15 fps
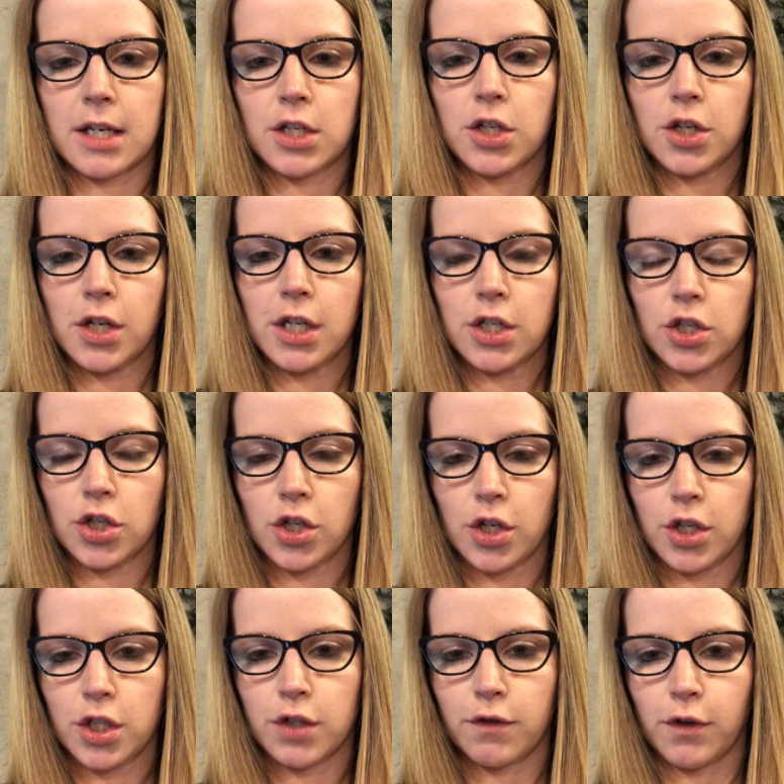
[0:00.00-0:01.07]
into your
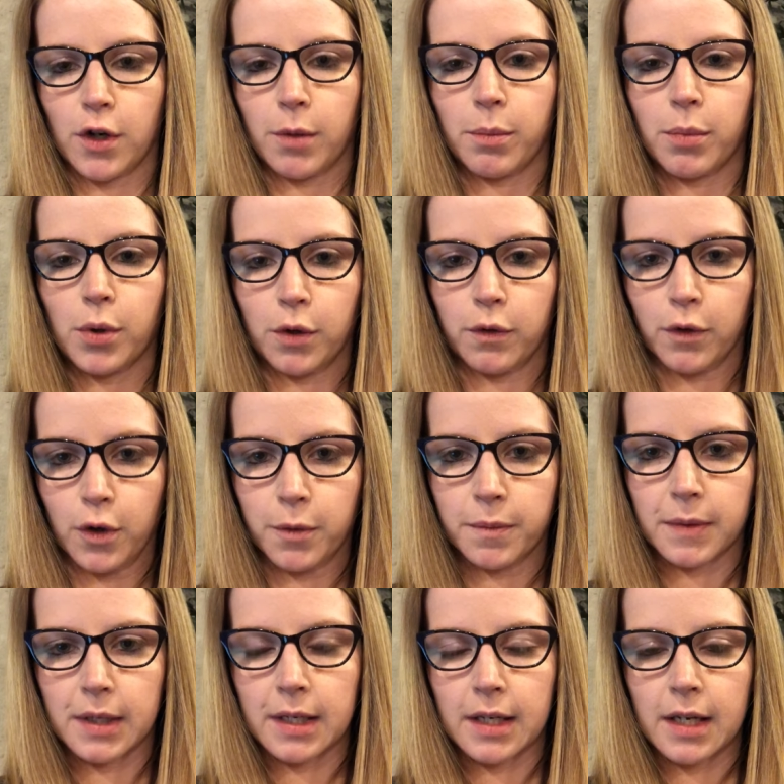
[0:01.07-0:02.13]
insurance for approval.
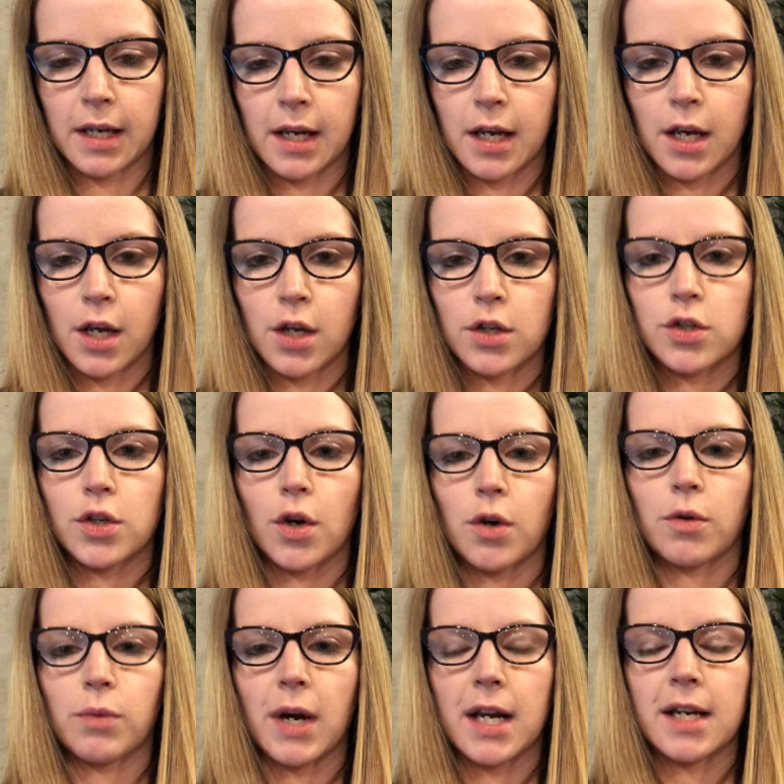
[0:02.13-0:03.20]

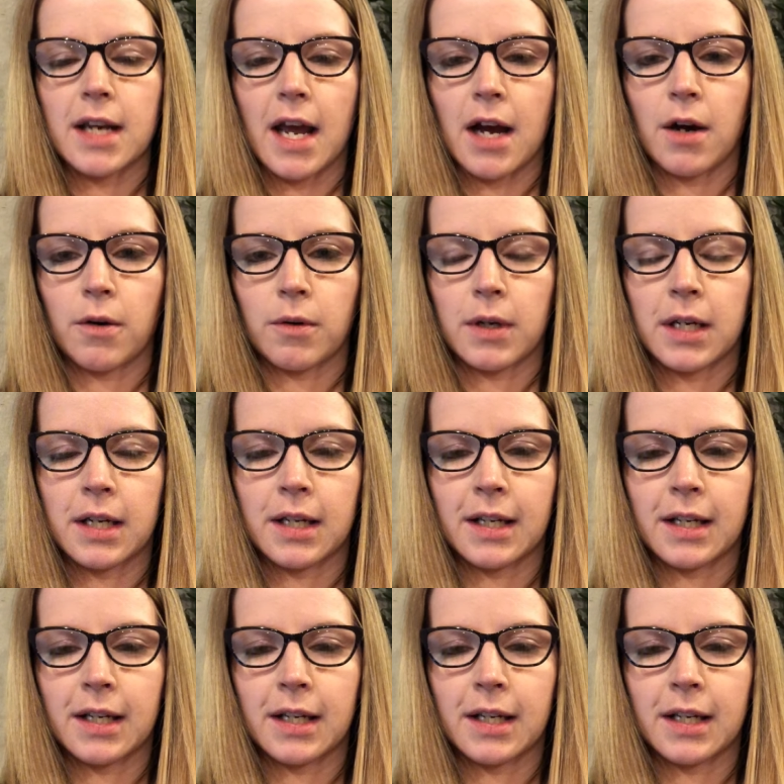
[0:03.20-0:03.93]
So right now,